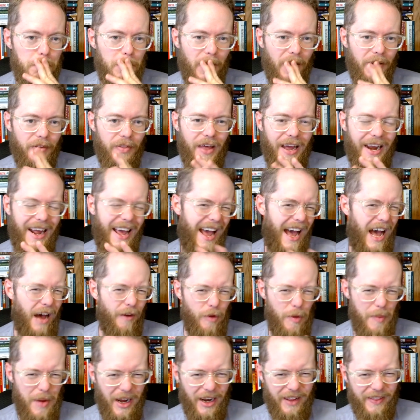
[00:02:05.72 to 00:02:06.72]
that I have
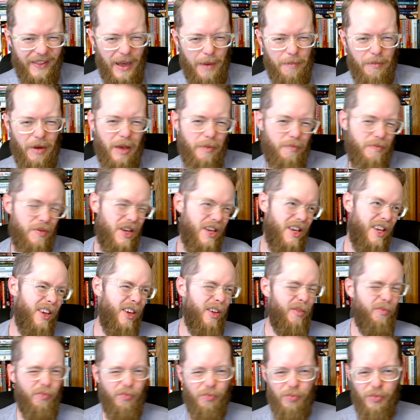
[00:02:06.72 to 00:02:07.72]
about it that might
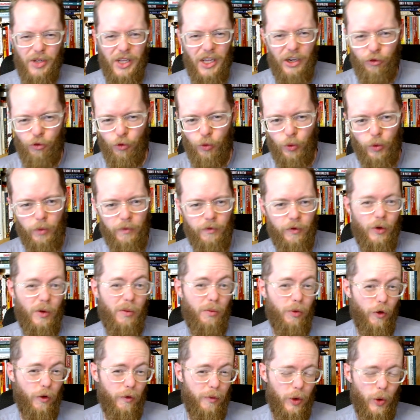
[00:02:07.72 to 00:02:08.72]
be potential room for
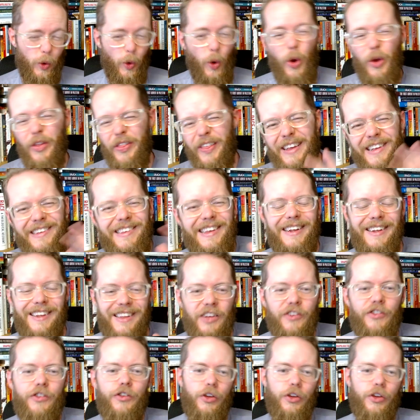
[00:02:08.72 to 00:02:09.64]
improvement or things at least